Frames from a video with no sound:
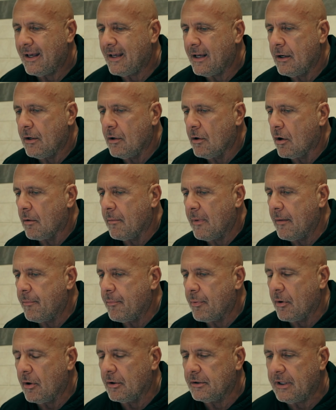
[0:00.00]
normal
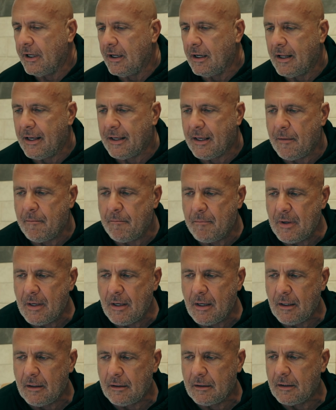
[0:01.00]
protein, like a
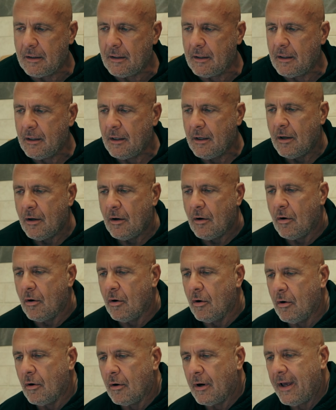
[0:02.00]
meat
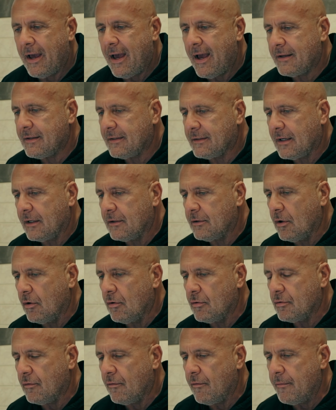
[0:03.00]
or extra
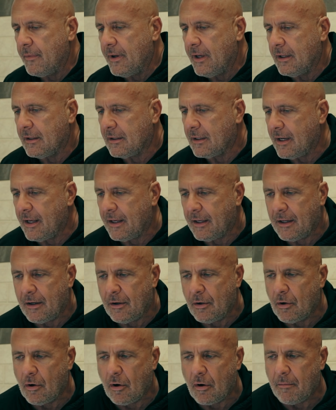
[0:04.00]
dose of meat, like a
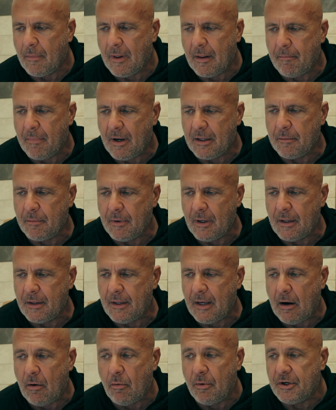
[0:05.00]
normal
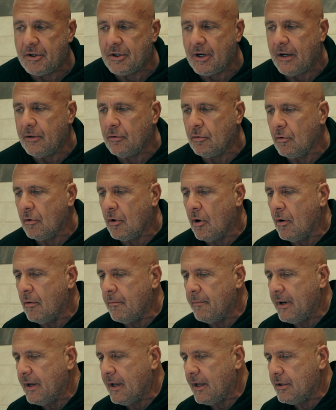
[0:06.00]
bodybuilding, and we try to
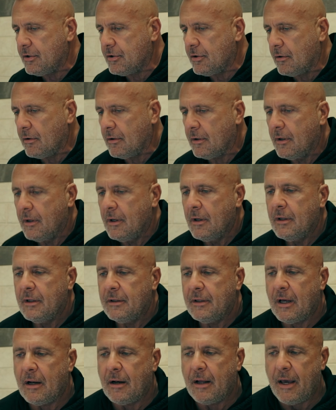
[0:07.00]
combination
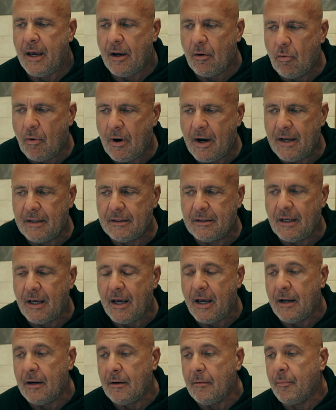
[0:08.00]
the egg white
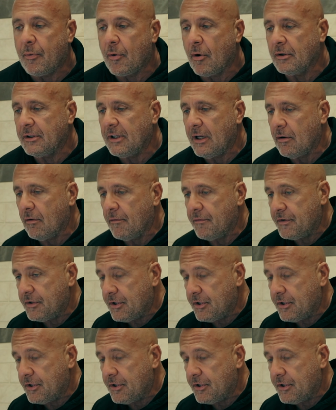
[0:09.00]
and protein of